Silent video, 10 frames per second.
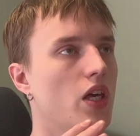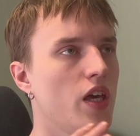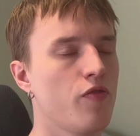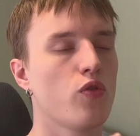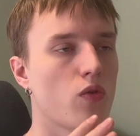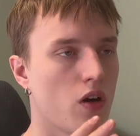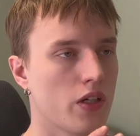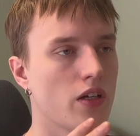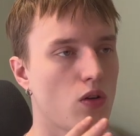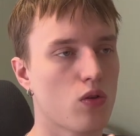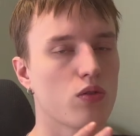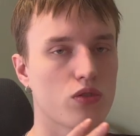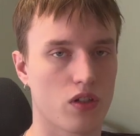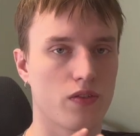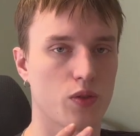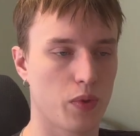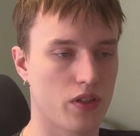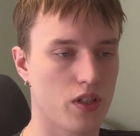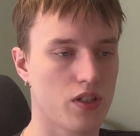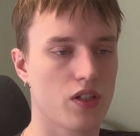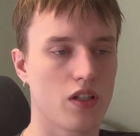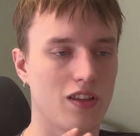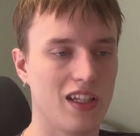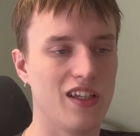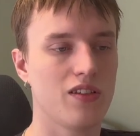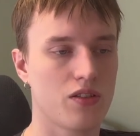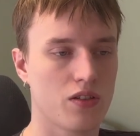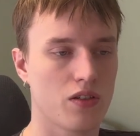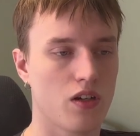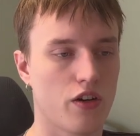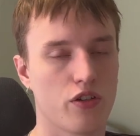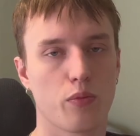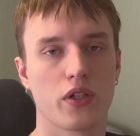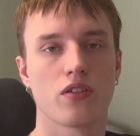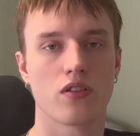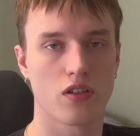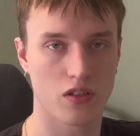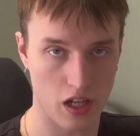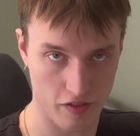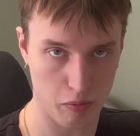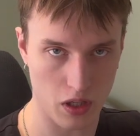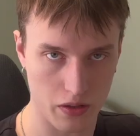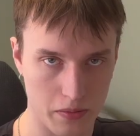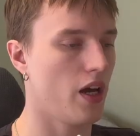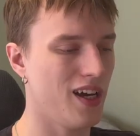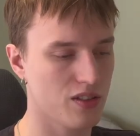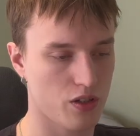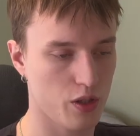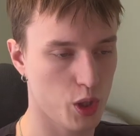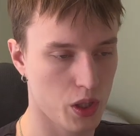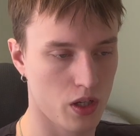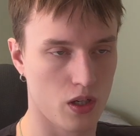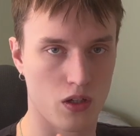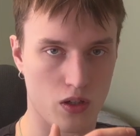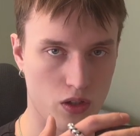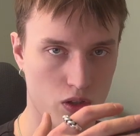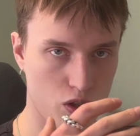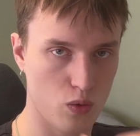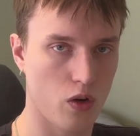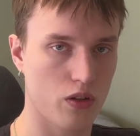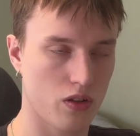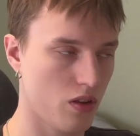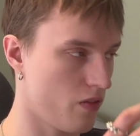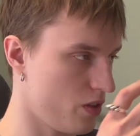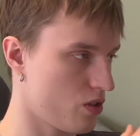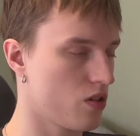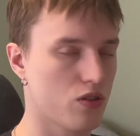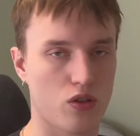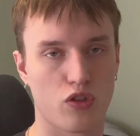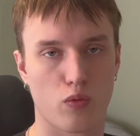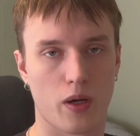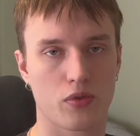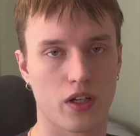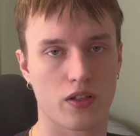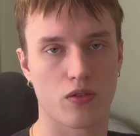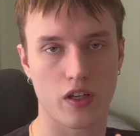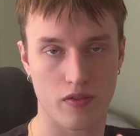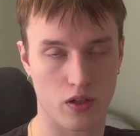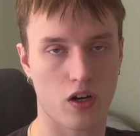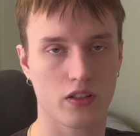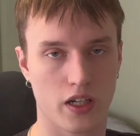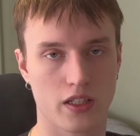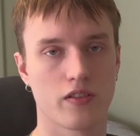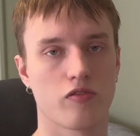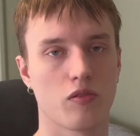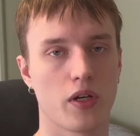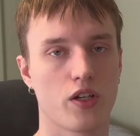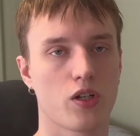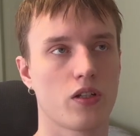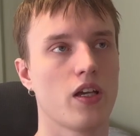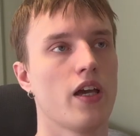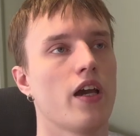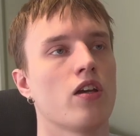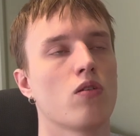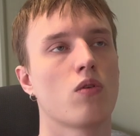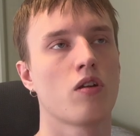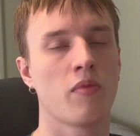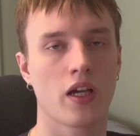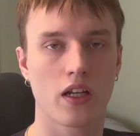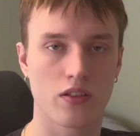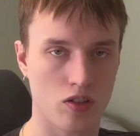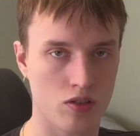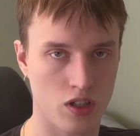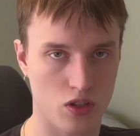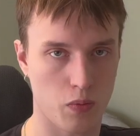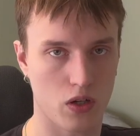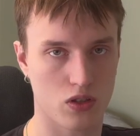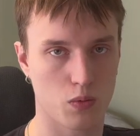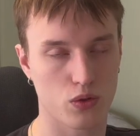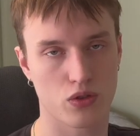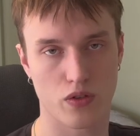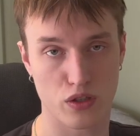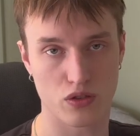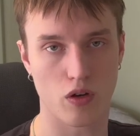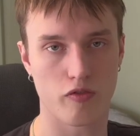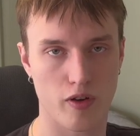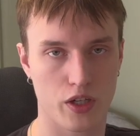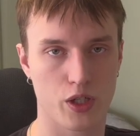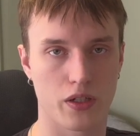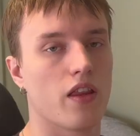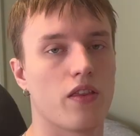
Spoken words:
If you are a local service business, leads are your business's lifeblood. As such, you want the visitors on your website to leave their contact information and you want to make it as easy as possible so there's no friction.